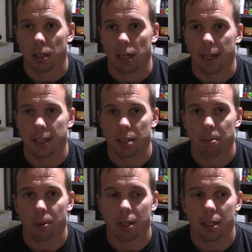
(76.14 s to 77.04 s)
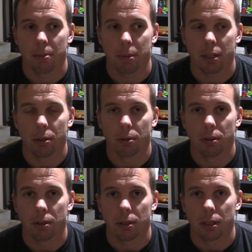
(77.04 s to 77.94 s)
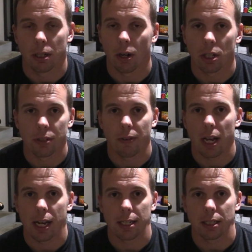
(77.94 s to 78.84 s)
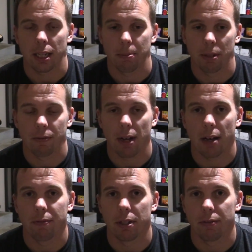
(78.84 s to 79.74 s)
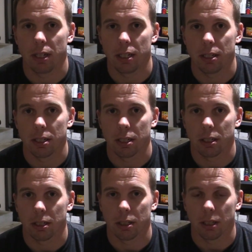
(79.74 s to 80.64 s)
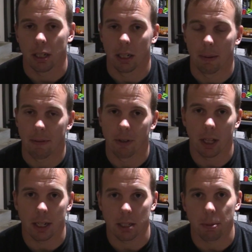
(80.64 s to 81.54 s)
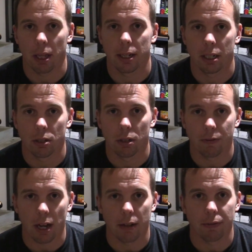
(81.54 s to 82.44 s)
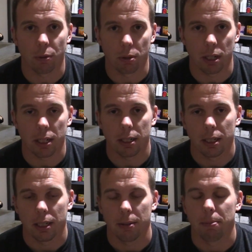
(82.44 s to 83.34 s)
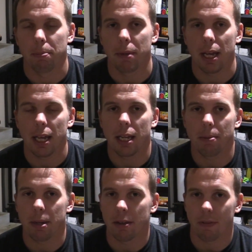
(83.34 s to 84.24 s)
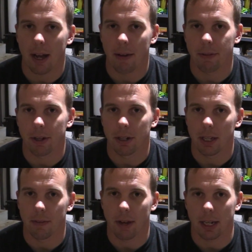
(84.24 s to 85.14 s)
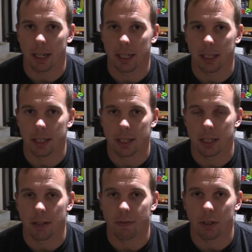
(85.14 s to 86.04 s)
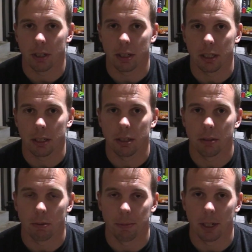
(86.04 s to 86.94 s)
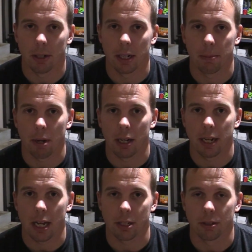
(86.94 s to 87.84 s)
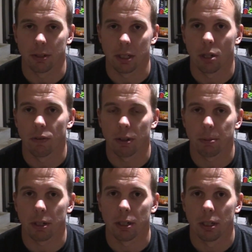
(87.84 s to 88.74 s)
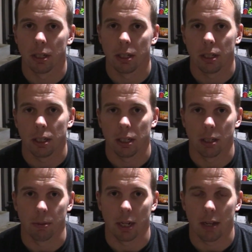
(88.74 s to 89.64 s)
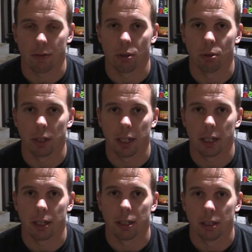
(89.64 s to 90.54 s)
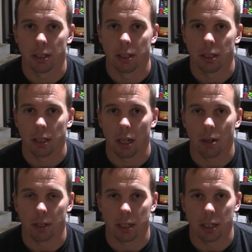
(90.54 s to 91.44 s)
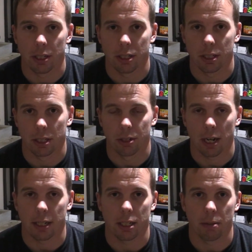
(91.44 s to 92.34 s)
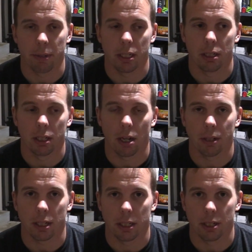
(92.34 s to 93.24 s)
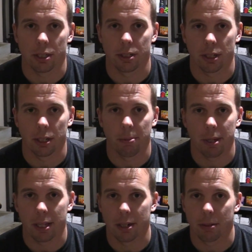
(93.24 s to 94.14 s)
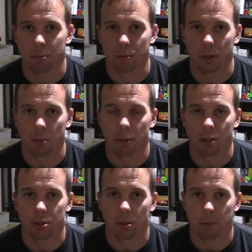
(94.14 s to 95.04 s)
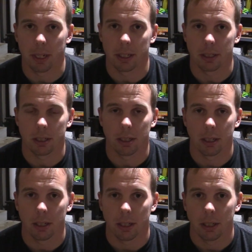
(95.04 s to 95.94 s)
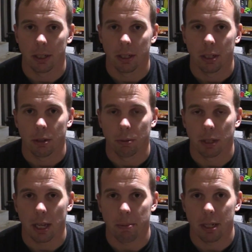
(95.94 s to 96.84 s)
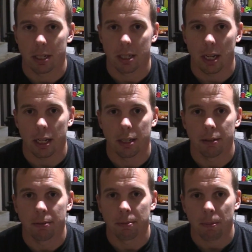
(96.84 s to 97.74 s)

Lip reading: at this point in the build, the car's fast. I've been 550s. I feel like it's probably going to go a 540, maybe a 530 if I can get the 60 foot good when we go down to Mod Nationals in November. We're going to have cool air, all the conditions, the track's going to be good, all the conditions are going to be there to run a personal best. With that being said,